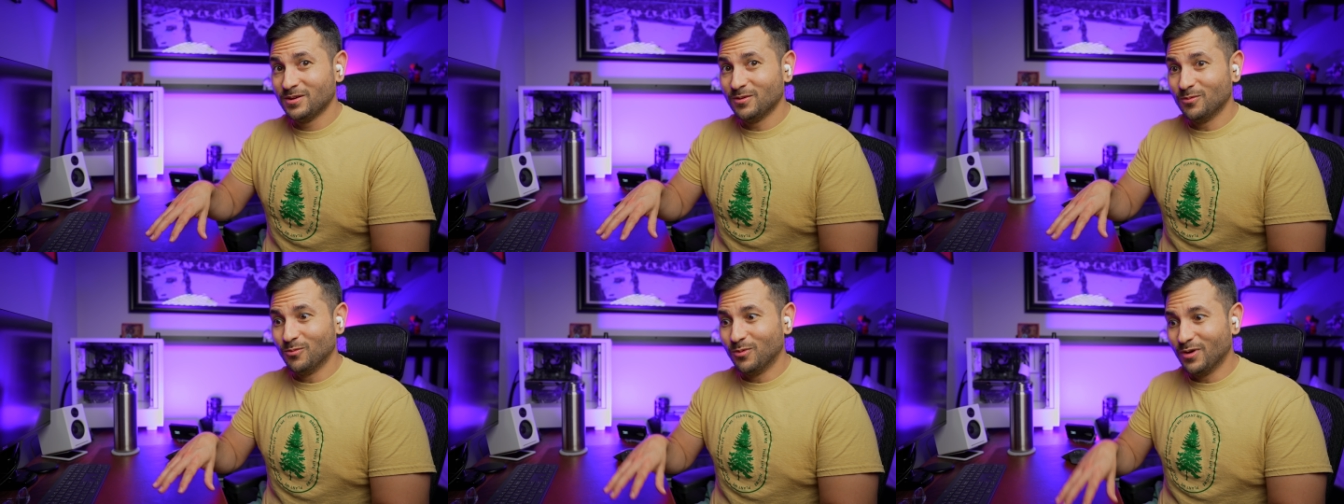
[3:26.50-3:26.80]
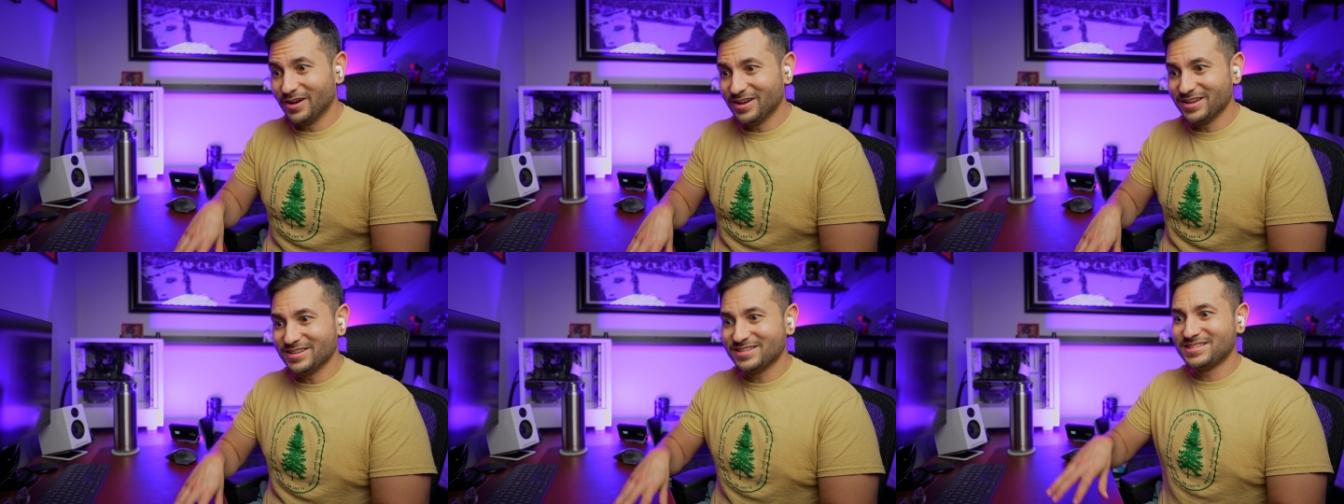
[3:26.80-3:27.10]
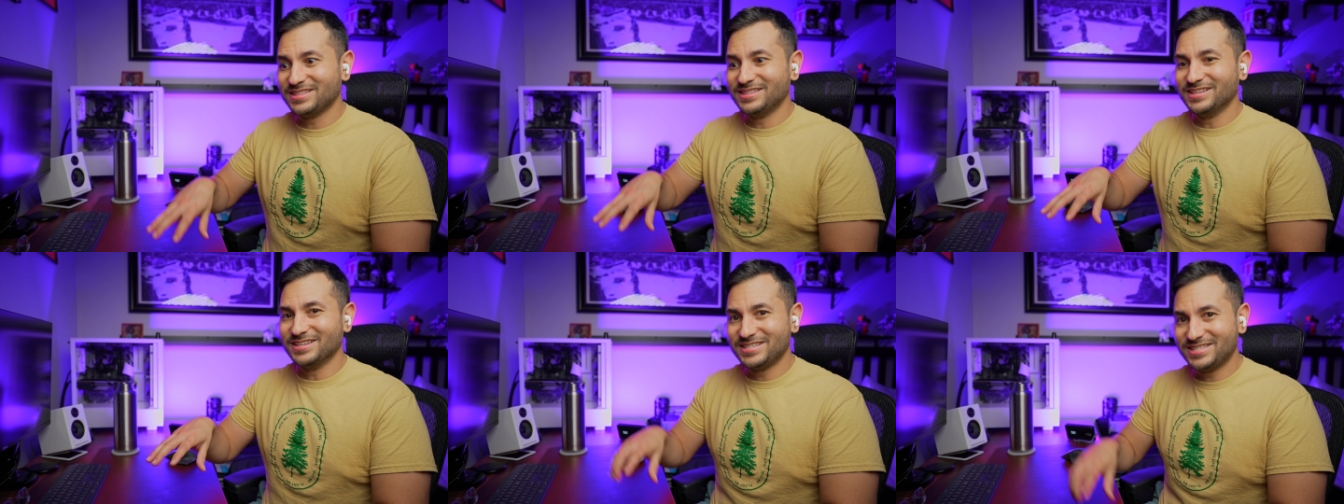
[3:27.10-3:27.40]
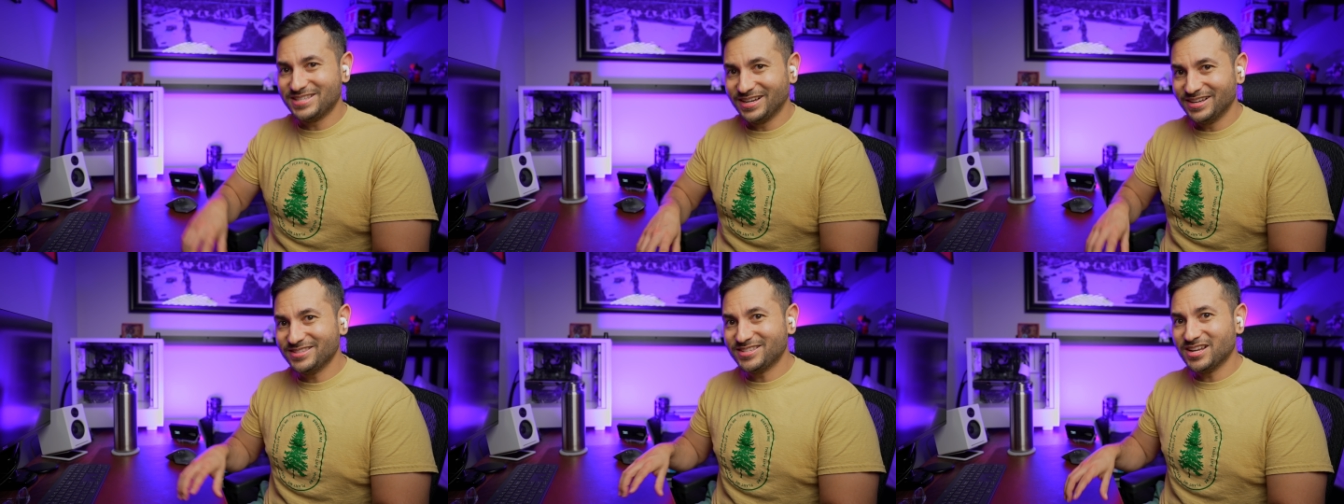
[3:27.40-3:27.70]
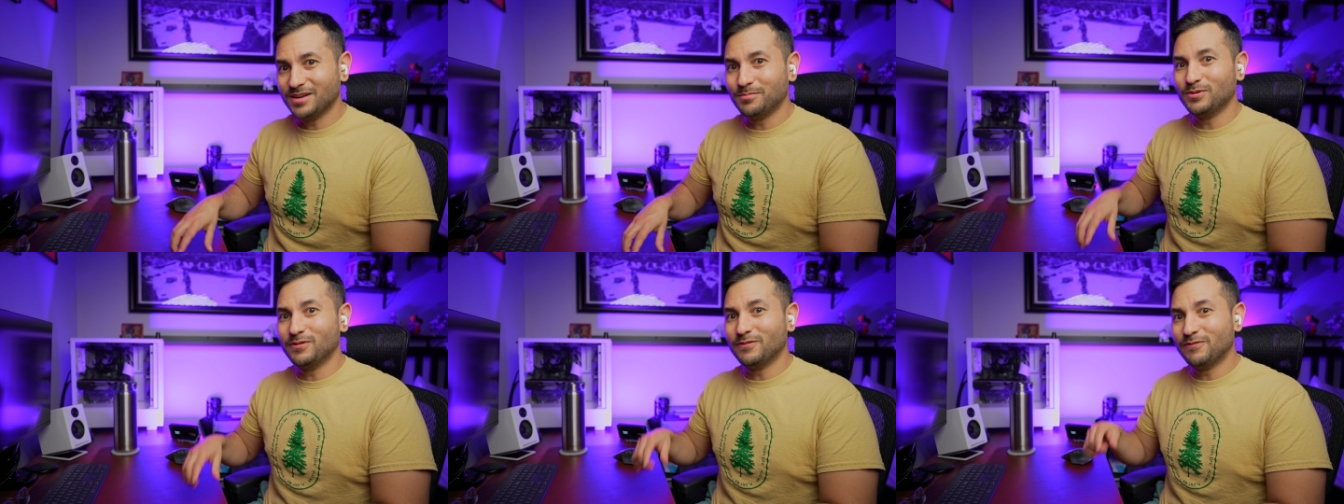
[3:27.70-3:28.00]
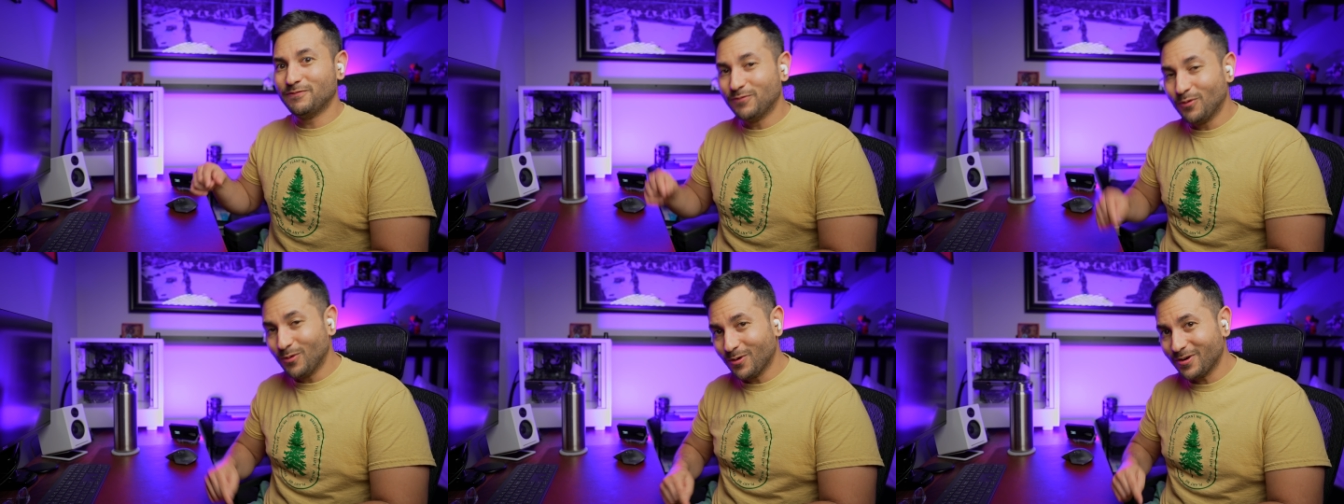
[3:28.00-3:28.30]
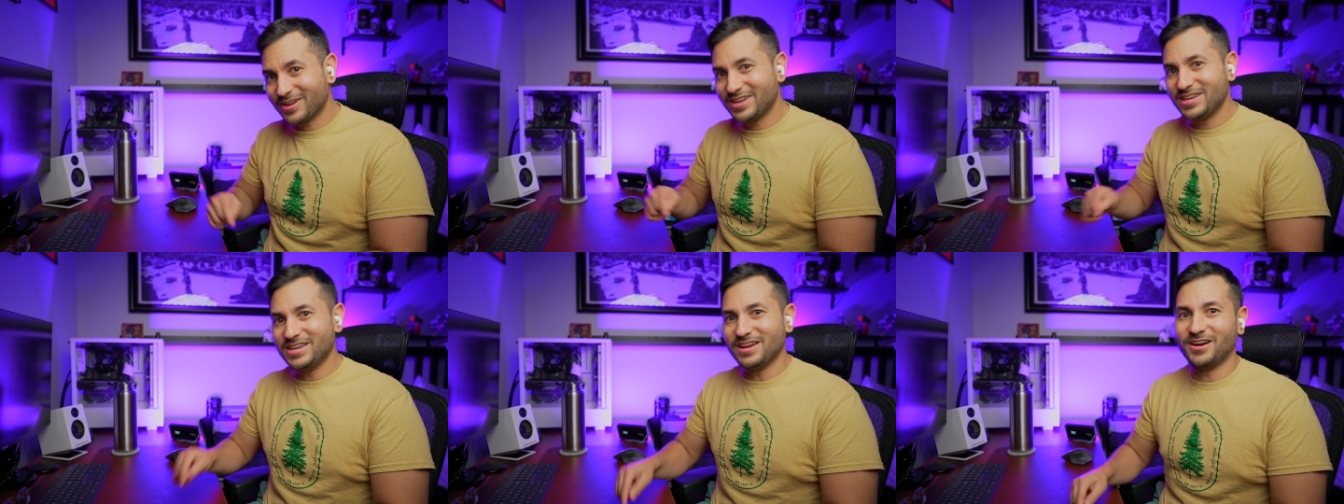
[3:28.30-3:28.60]
was the stunt double
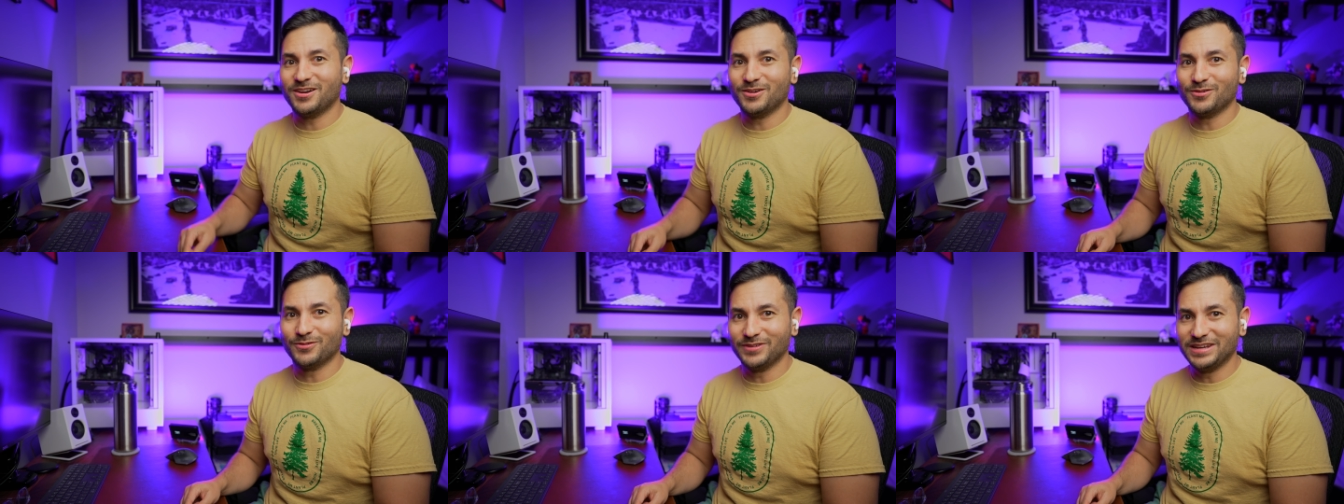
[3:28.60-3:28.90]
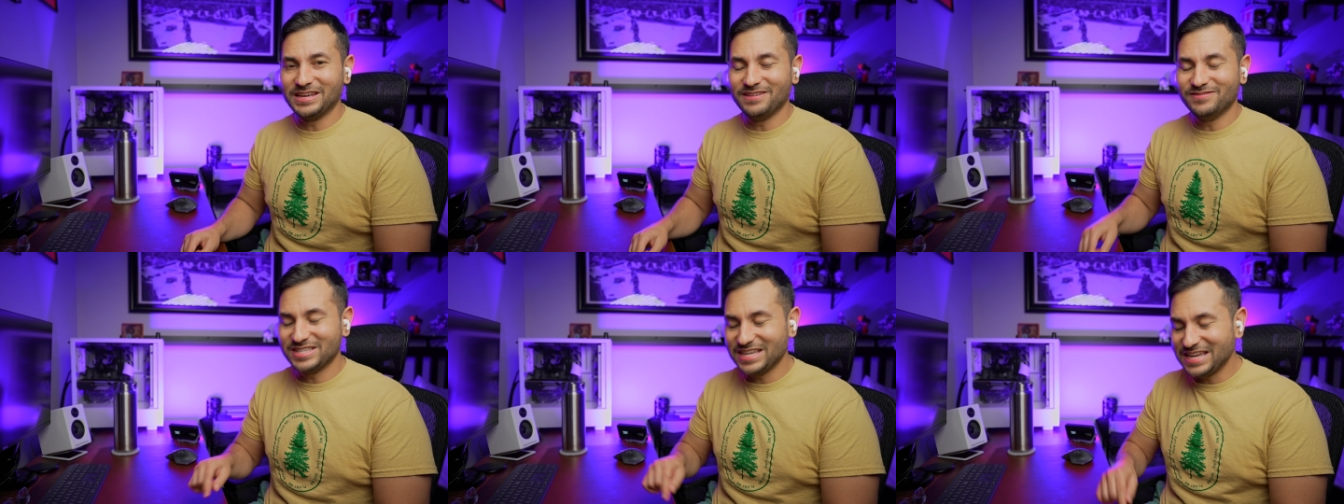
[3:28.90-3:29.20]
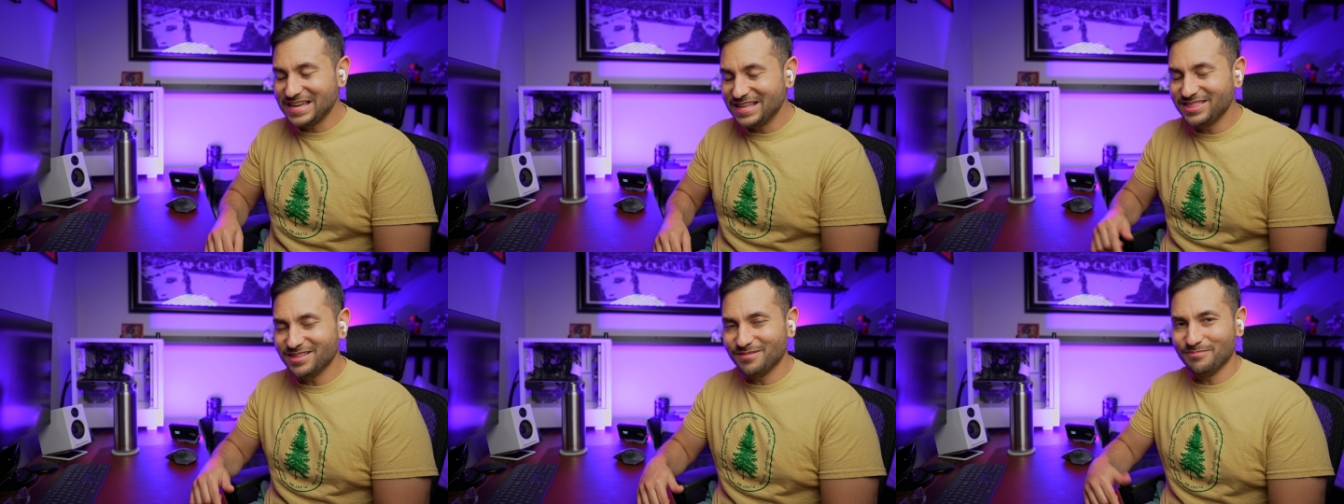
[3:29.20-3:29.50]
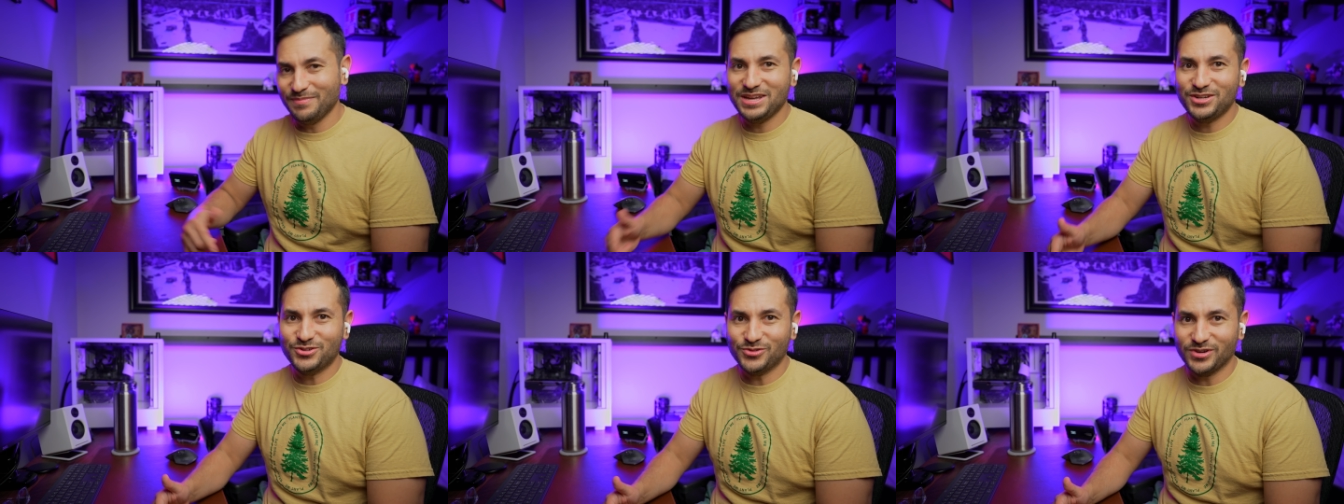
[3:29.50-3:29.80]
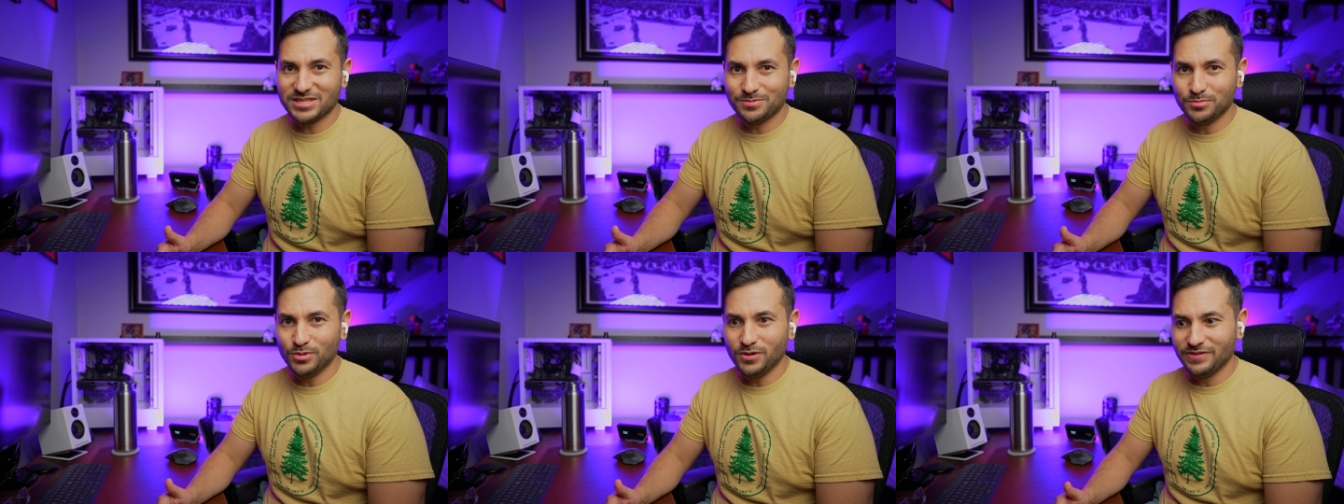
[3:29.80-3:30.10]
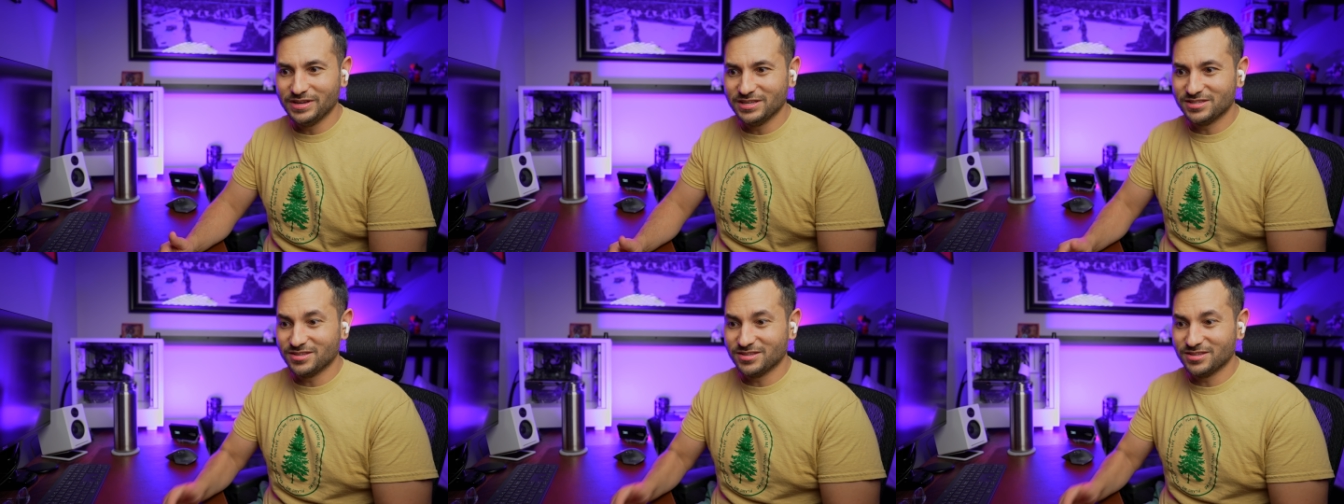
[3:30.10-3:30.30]
for Keanu Reeves in the Matrix movie.